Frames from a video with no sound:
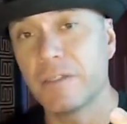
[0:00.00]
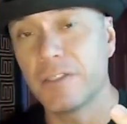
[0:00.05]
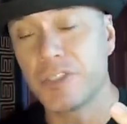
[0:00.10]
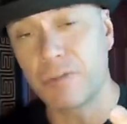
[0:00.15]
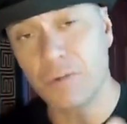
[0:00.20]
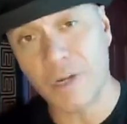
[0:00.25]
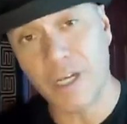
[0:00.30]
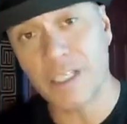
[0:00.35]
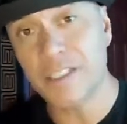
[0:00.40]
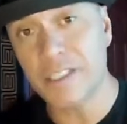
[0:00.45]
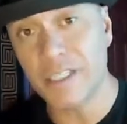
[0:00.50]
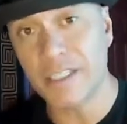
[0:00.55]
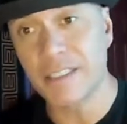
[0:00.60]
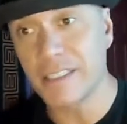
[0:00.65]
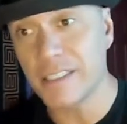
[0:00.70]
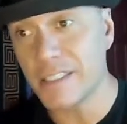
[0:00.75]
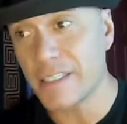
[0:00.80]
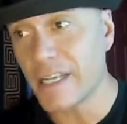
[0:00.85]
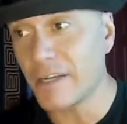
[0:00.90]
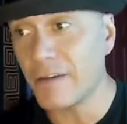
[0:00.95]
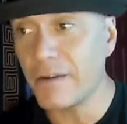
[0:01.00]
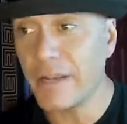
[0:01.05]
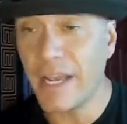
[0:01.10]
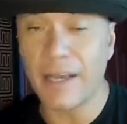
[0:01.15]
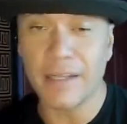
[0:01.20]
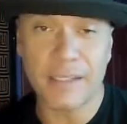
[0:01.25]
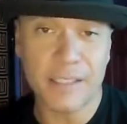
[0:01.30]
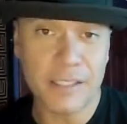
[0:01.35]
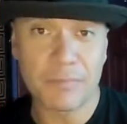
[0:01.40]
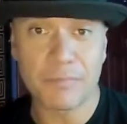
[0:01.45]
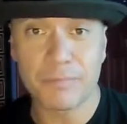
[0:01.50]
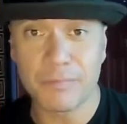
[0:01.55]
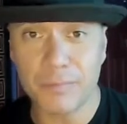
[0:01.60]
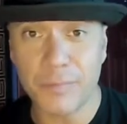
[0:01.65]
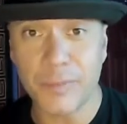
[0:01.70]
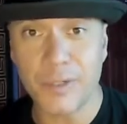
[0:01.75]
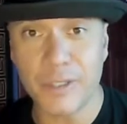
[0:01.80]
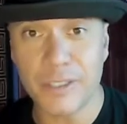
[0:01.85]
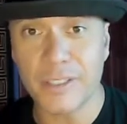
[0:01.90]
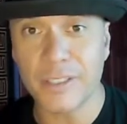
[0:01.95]
trust into saying, oh yeah, this
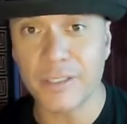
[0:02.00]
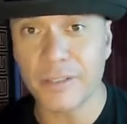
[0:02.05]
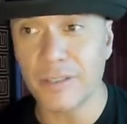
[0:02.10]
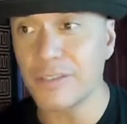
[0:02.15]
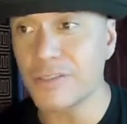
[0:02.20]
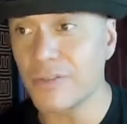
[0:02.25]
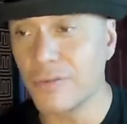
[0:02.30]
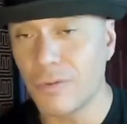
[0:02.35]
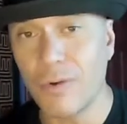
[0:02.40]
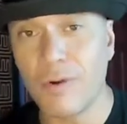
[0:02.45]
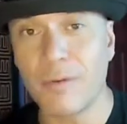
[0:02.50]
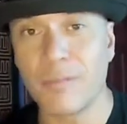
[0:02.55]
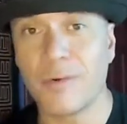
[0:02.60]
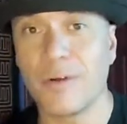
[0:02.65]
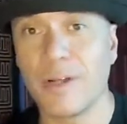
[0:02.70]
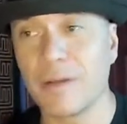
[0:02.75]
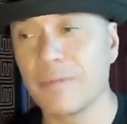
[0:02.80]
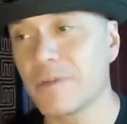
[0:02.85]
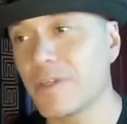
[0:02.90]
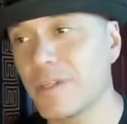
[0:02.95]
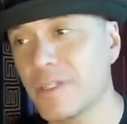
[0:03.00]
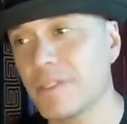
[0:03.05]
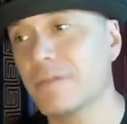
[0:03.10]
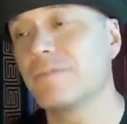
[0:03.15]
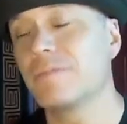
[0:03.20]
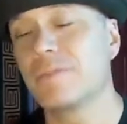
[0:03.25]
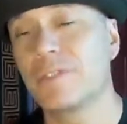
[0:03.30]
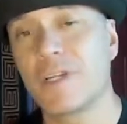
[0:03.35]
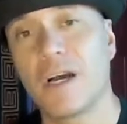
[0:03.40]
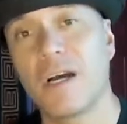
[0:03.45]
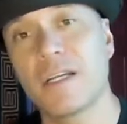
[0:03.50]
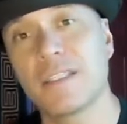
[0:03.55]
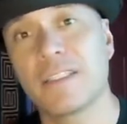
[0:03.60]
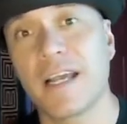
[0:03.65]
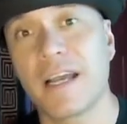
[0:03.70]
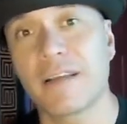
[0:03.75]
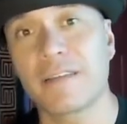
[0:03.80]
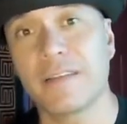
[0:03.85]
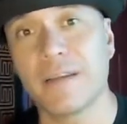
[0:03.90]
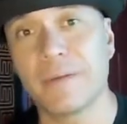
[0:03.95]
person looks normal, I'm going to
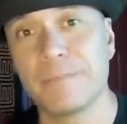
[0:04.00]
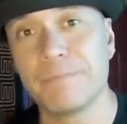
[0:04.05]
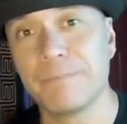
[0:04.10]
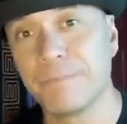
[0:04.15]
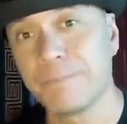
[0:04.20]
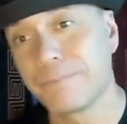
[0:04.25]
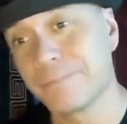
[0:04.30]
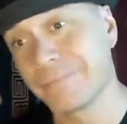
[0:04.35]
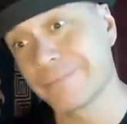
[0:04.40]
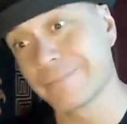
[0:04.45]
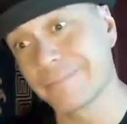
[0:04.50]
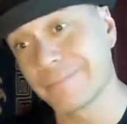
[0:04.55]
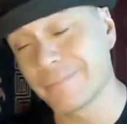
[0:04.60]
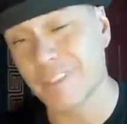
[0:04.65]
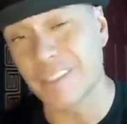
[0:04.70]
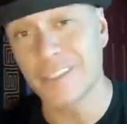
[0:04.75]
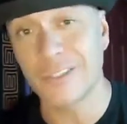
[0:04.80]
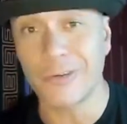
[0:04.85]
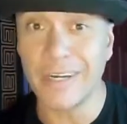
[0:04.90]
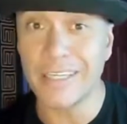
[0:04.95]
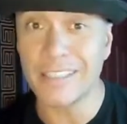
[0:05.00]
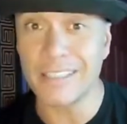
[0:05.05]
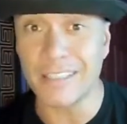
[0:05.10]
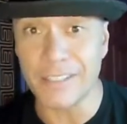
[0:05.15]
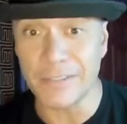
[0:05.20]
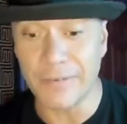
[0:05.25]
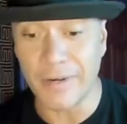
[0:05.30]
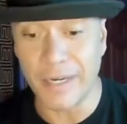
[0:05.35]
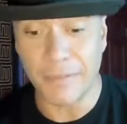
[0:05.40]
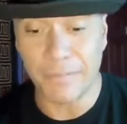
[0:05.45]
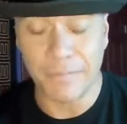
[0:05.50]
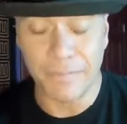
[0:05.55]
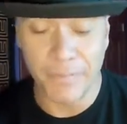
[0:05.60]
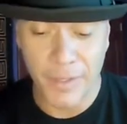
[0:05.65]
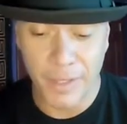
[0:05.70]
contact them. It's Craigslist, right?